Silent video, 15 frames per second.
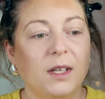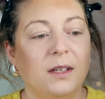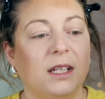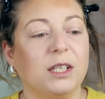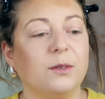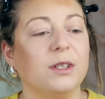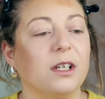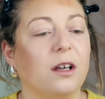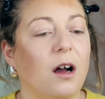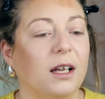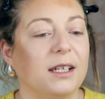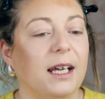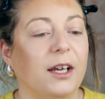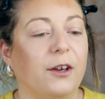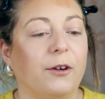this was a
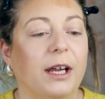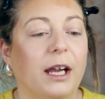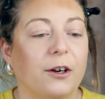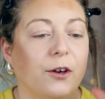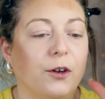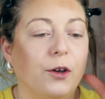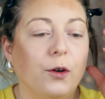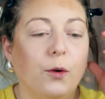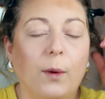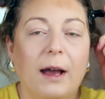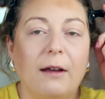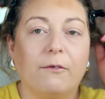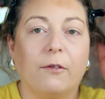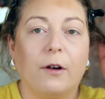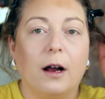content creator who
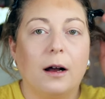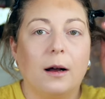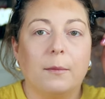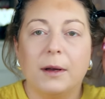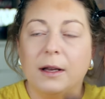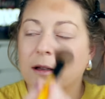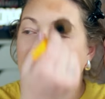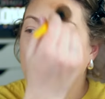went from